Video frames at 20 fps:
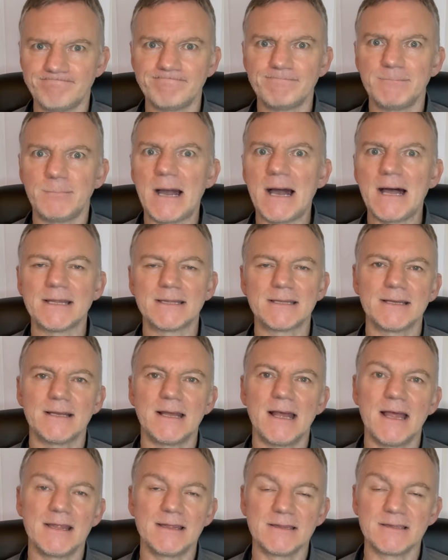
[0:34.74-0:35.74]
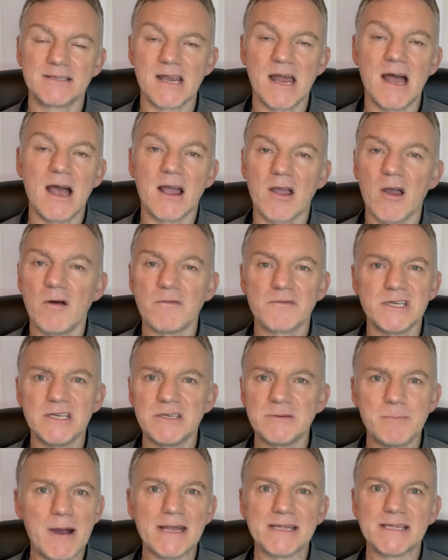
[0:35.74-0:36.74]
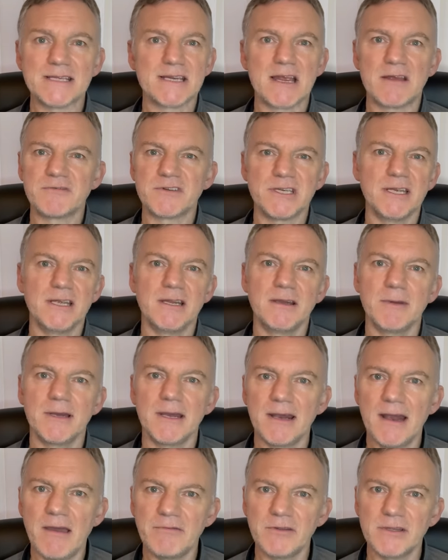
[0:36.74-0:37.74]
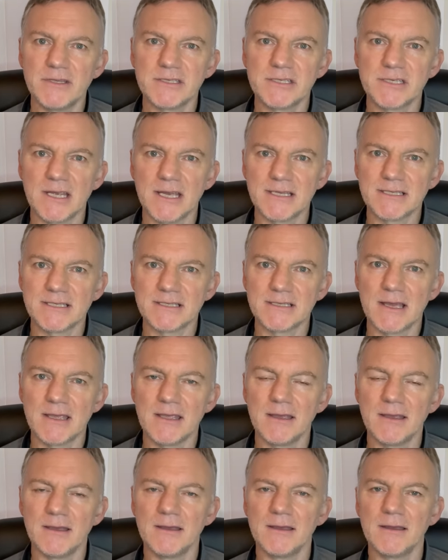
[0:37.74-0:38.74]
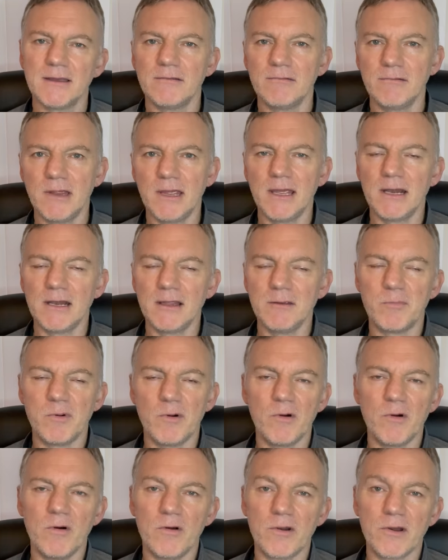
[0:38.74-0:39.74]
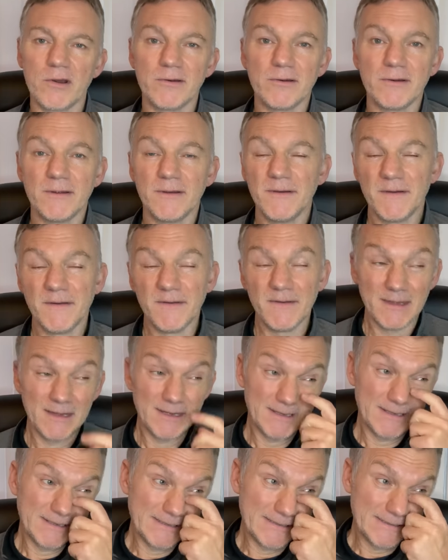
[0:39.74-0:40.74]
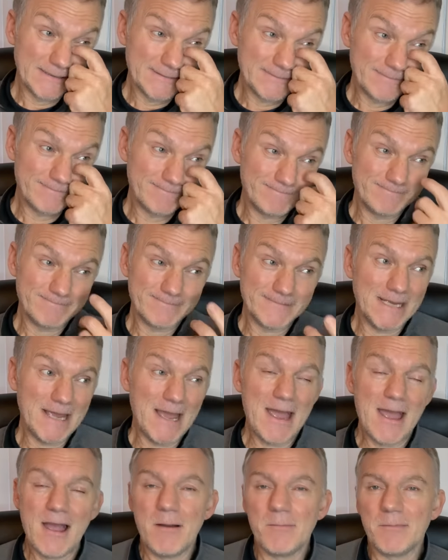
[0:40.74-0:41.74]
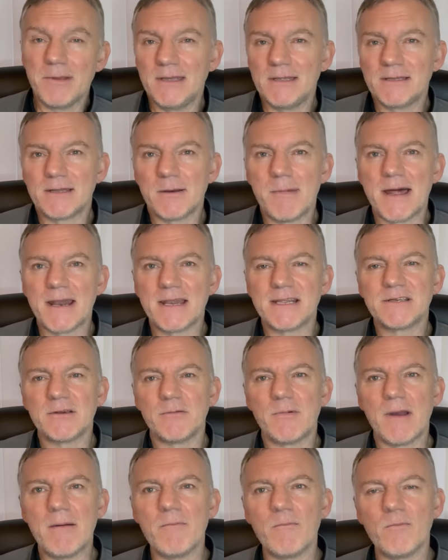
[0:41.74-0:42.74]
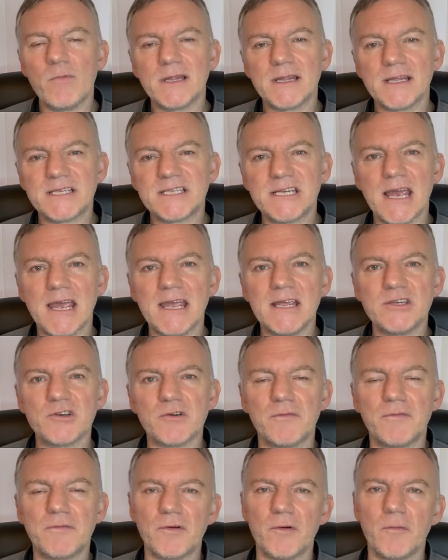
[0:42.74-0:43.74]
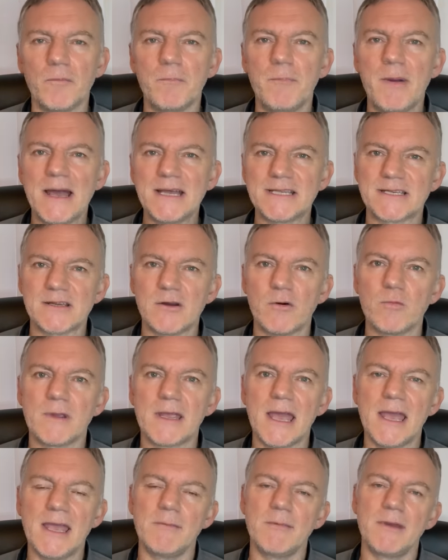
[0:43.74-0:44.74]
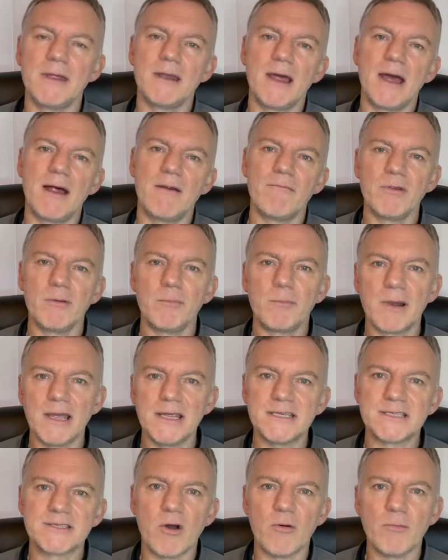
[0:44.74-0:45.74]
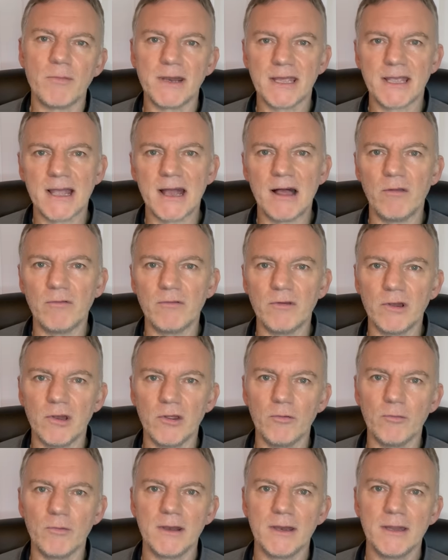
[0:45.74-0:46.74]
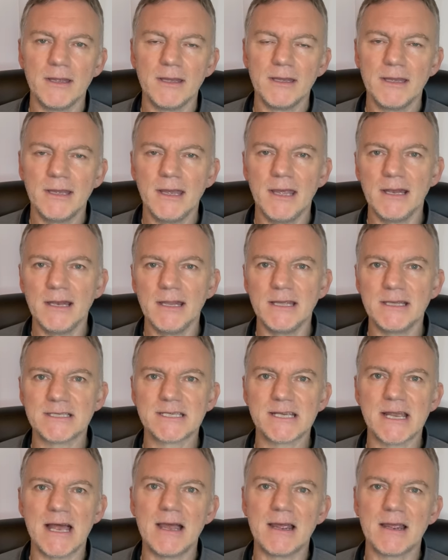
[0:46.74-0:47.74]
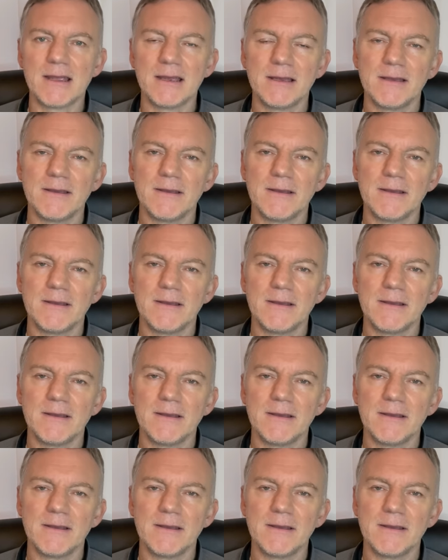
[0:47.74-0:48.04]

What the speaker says: bad. And Tarkovsky's bad as I've seen him in an Everton shirt today. Really poor. And yeah, I mean, the manager went with a change of front. Beto came in and replaced Dominic Calvert-Lewin in the attack.